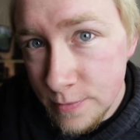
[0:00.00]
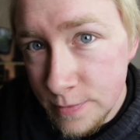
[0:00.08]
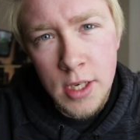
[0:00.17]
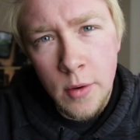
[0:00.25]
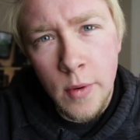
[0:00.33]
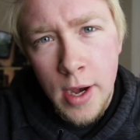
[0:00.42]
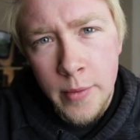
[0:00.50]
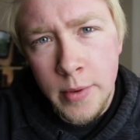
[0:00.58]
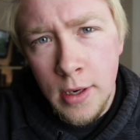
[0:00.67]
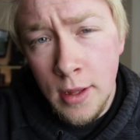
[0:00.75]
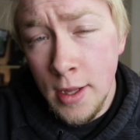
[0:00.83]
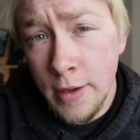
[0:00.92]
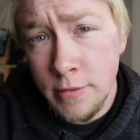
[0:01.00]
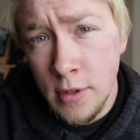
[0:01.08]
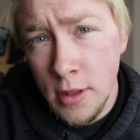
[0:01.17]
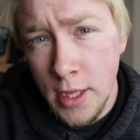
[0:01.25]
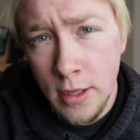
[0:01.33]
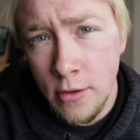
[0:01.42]
So I would love to
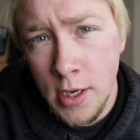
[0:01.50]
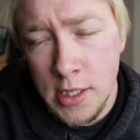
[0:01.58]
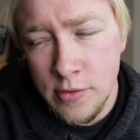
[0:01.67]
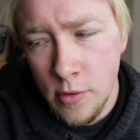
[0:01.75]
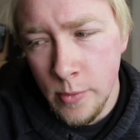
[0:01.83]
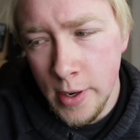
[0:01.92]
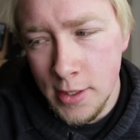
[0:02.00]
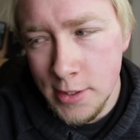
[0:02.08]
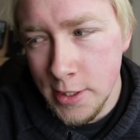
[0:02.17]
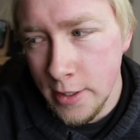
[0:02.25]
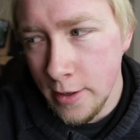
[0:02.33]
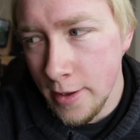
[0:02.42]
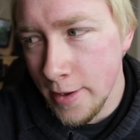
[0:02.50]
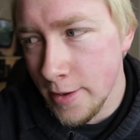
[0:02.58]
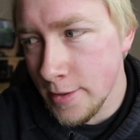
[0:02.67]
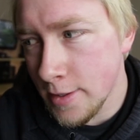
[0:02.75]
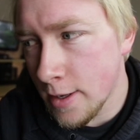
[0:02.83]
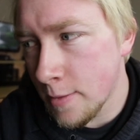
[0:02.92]
thank you guys for watching,
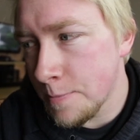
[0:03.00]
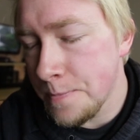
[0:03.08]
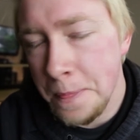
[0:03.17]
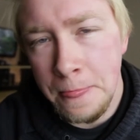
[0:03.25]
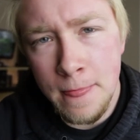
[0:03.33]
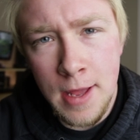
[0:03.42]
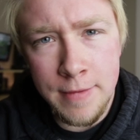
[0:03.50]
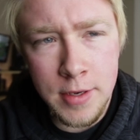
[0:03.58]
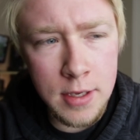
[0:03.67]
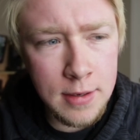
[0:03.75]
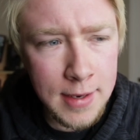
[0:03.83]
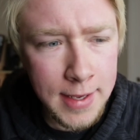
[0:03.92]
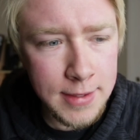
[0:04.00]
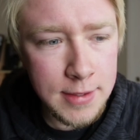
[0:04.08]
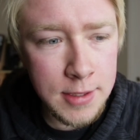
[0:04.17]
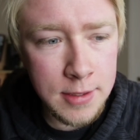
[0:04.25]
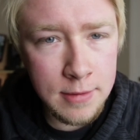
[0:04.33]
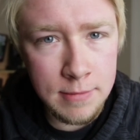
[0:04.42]
and have a good
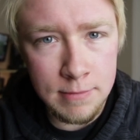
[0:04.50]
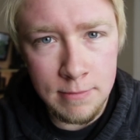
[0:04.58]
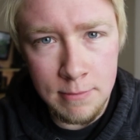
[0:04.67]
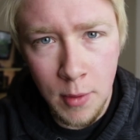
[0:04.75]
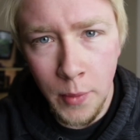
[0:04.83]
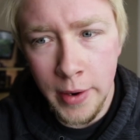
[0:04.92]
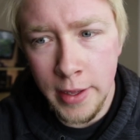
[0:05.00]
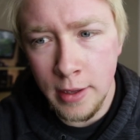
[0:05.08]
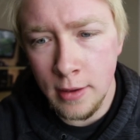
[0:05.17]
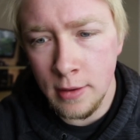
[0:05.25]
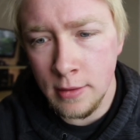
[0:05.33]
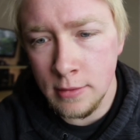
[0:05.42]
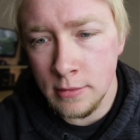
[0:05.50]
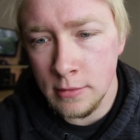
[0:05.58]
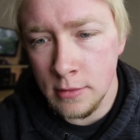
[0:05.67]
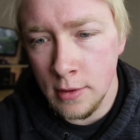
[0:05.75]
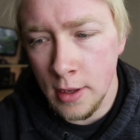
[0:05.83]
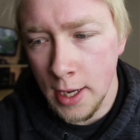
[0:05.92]
night, morning,
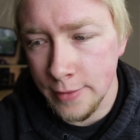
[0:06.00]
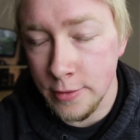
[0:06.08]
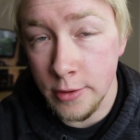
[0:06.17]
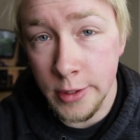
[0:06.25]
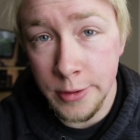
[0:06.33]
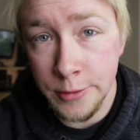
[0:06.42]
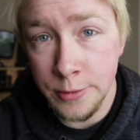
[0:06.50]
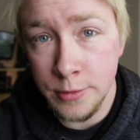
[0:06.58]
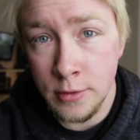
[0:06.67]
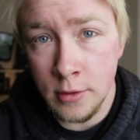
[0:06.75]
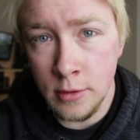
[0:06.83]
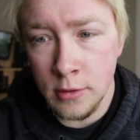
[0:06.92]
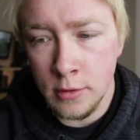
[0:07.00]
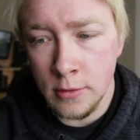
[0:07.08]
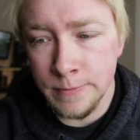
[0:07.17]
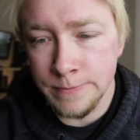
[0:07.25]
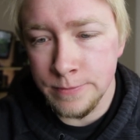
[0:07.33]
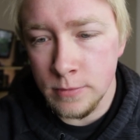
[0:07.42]
afternoon,
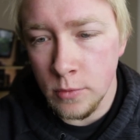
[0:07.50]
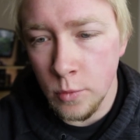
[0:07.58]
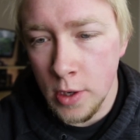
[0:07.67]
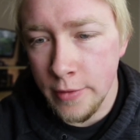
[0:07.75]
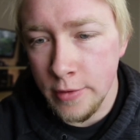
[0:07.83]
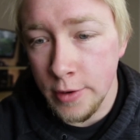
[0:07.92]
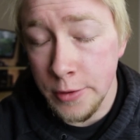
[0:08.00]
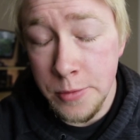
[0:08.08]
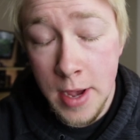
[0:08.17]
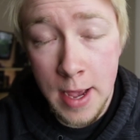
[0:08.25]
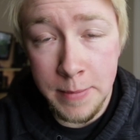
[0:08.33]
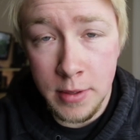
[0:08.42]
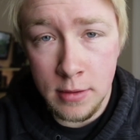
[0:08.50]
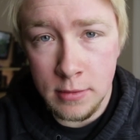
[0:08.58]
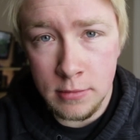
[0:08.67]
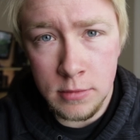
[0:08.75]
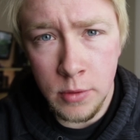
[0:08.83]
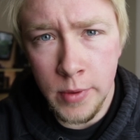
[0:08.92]
whenever you
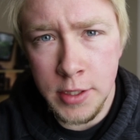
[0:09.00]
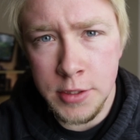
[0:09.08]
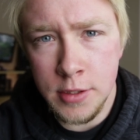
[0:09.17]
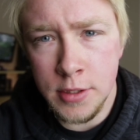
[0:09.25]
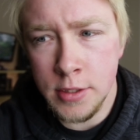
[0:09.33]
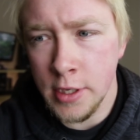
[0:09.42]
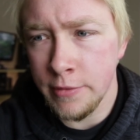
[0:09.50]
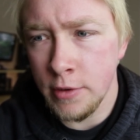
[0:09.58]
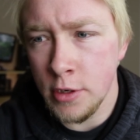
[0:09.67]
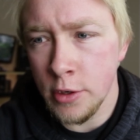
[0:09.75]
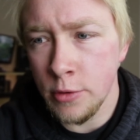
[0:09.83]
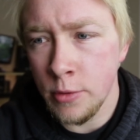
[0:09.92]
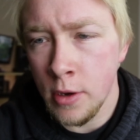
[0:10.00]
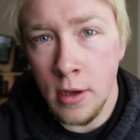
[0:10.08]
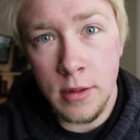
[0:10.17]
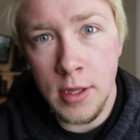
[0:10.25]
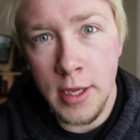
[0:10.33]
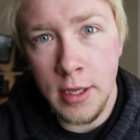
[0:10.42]
happen to watch this. If you do,
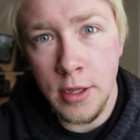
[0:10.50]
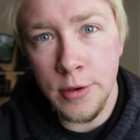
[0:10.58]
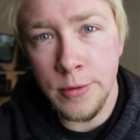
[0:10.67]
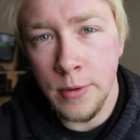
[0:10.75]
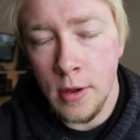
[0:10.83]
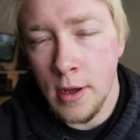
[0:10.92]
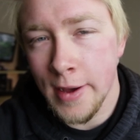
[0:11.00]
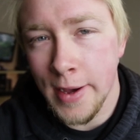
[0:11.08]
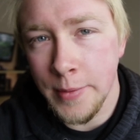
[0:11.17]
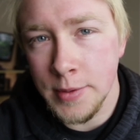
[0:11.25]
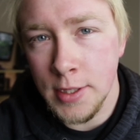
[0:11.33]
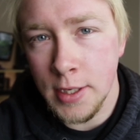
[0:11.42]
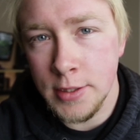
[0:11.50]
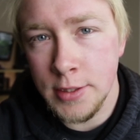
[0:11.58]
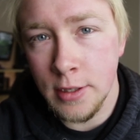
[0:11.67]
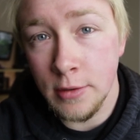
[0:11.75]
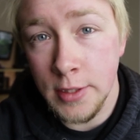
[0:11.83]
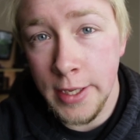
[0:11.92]
thank you. I will talk
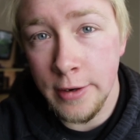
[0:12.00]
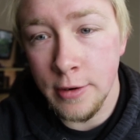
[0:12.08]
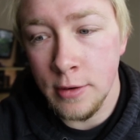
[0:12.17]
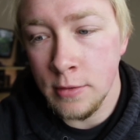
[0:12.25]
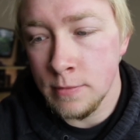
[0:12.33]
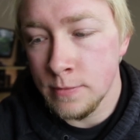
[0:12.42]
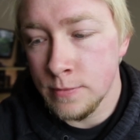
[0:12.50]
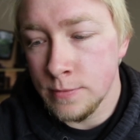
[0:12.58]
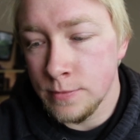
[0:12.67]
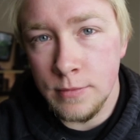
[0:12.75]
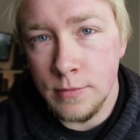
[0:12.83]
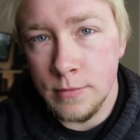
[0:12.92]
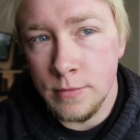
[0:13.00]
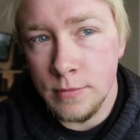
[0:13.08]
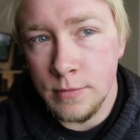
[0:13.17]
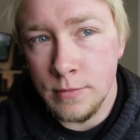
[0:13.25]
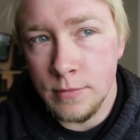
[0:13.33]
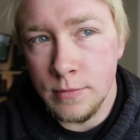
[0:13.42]
to y'all later.
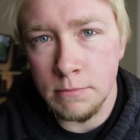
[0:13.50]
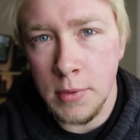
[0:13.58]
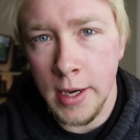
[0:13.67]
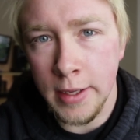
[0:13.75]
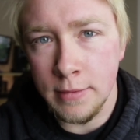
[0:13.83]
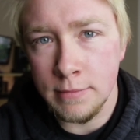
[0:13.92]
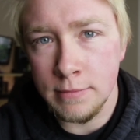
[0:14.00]
Bye.